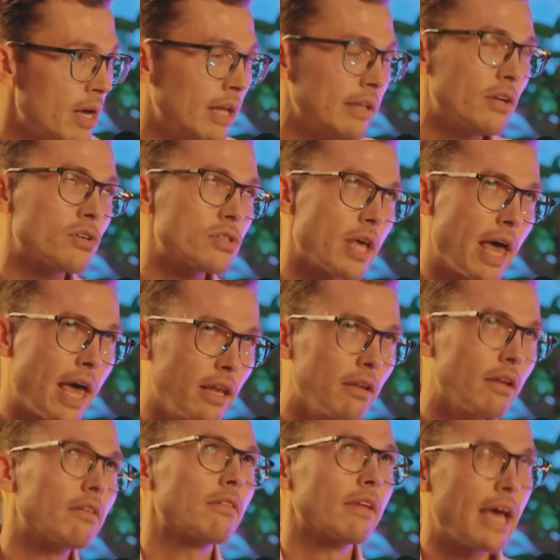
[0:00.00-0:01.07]
than just
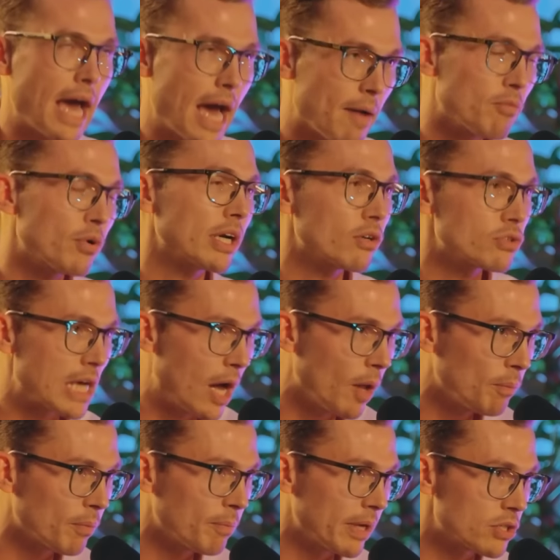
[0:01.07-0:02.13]
endlessly hammering those
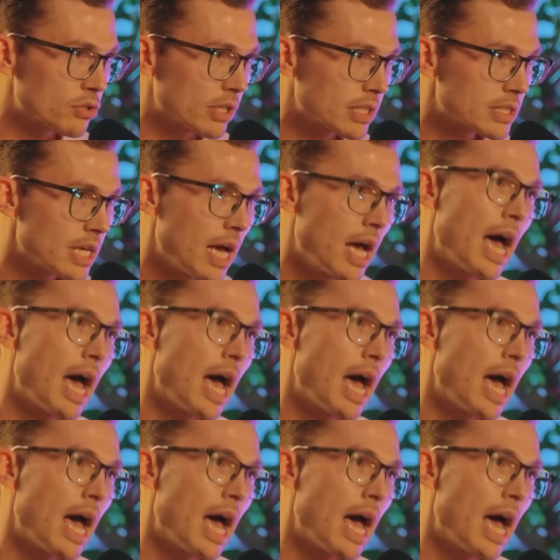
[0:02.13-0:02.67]
output metrics,